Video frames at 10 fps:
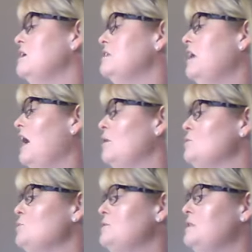The
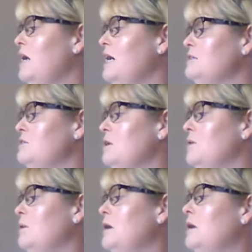house was dark
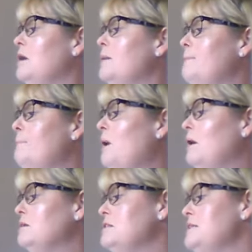too.
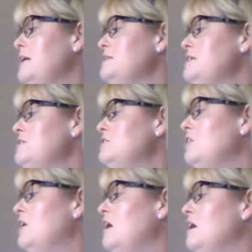Mog sat in the
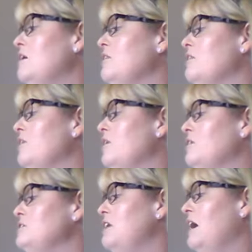dark and
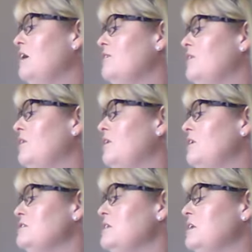thought dark
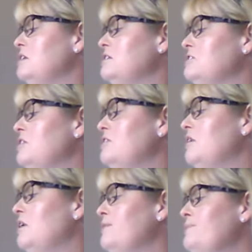thoughts. She
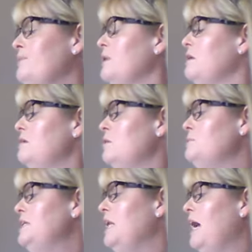thought,
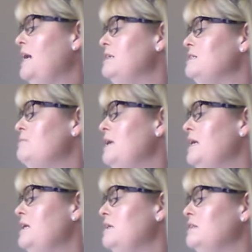nobody likes
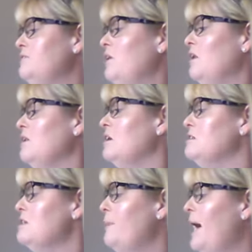me. They've all gone
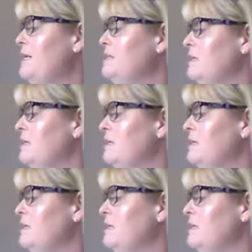to bed.